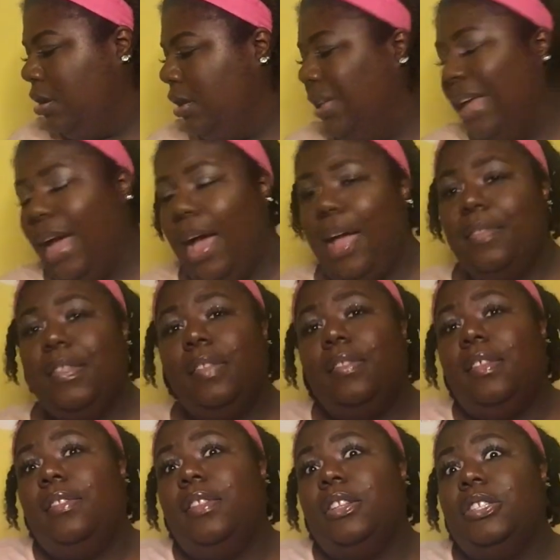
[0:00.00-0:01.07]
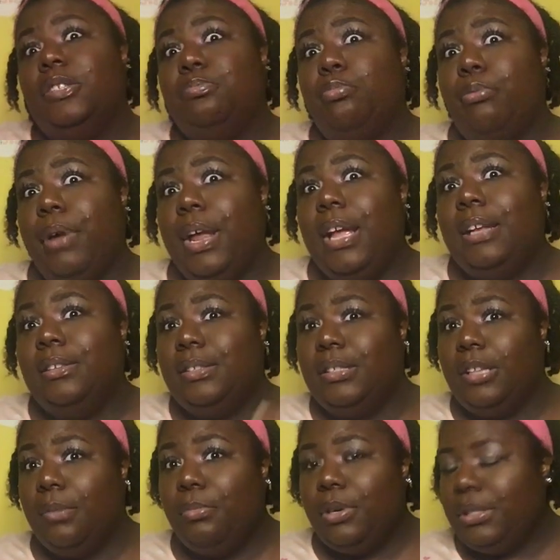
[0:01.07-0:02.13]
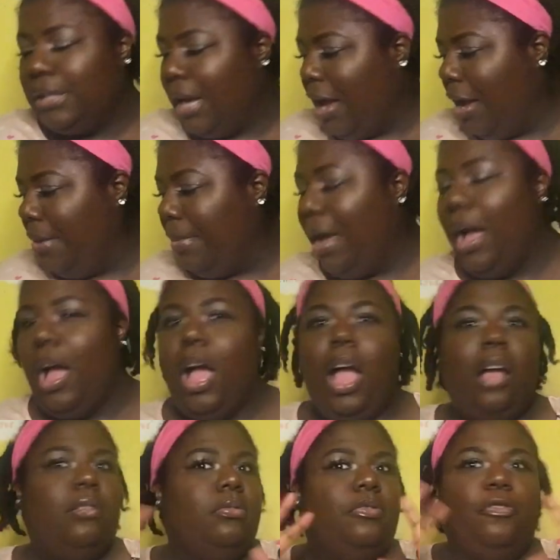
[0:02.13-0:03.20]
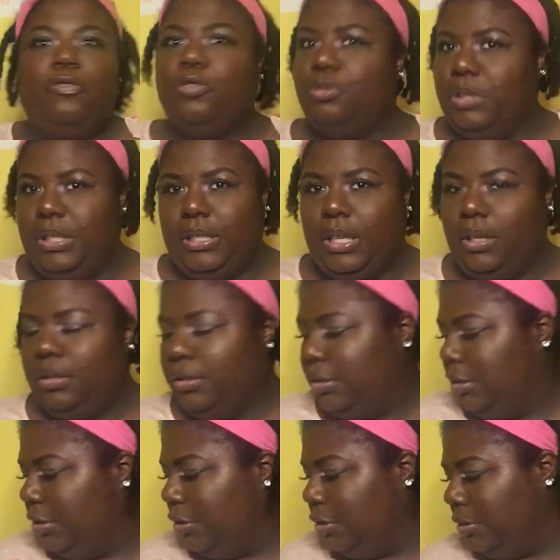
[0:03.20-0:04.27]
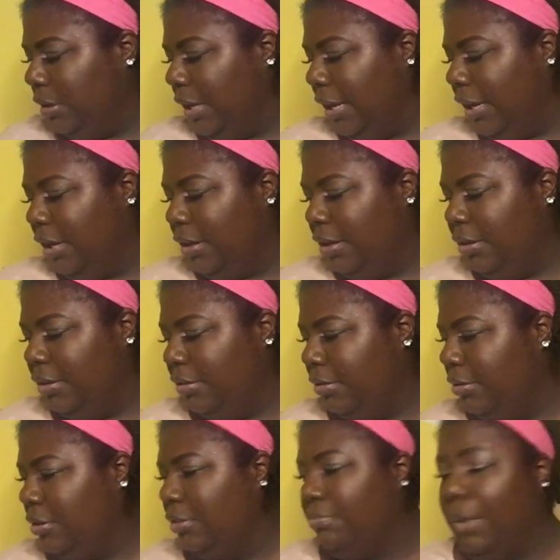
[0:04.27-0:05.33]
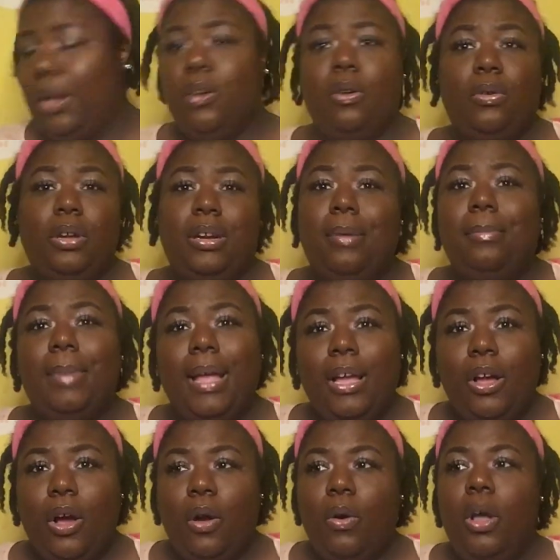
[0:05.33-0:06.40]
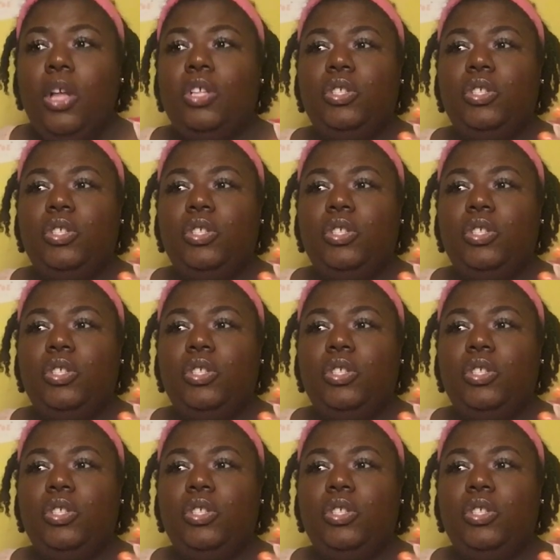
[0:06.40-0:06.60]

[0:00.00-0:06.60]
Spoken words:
Yeah, and then in the spring and summertime, fruity scents. So like my coconut mango.